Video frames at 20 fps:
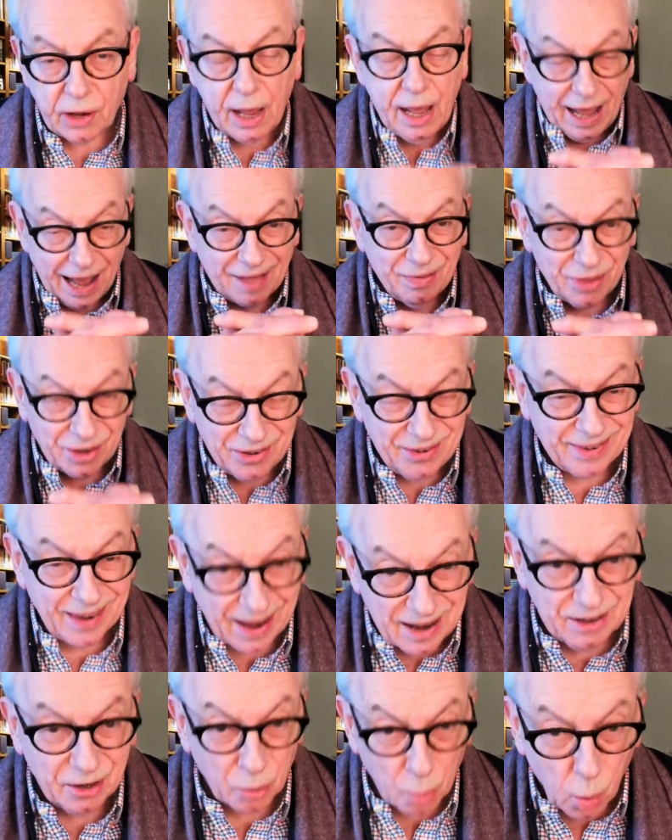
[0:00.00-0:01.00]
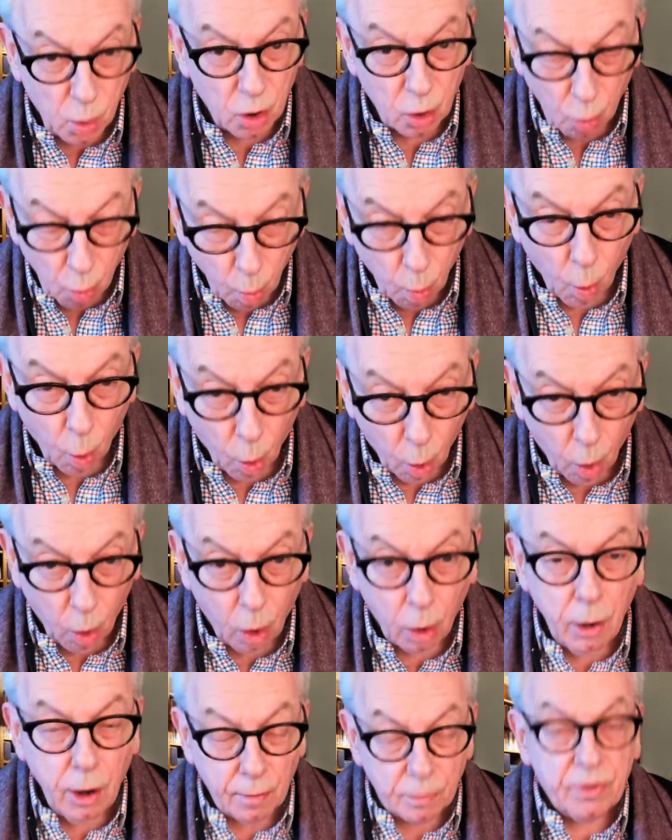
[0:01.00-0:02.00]
in the Second World War
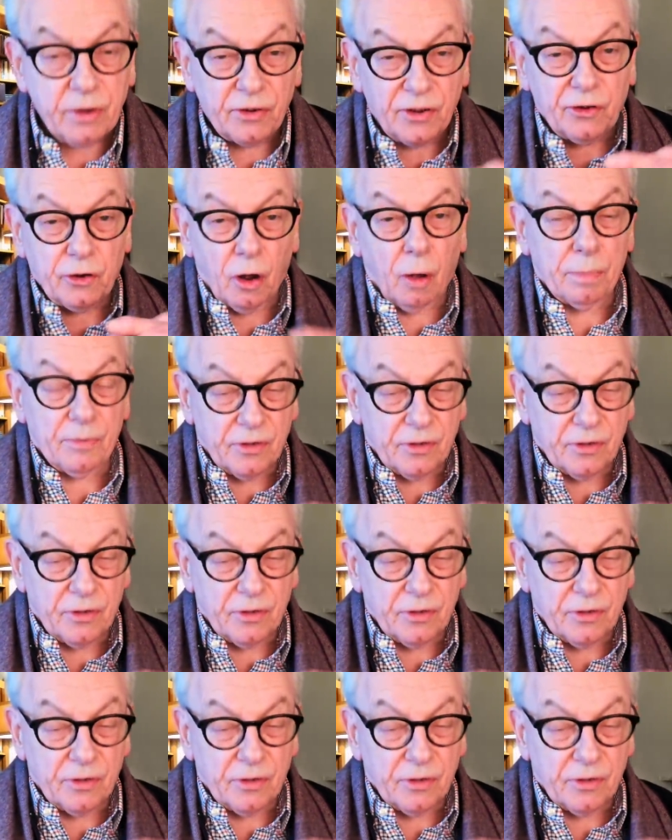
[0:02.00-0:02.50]
that stops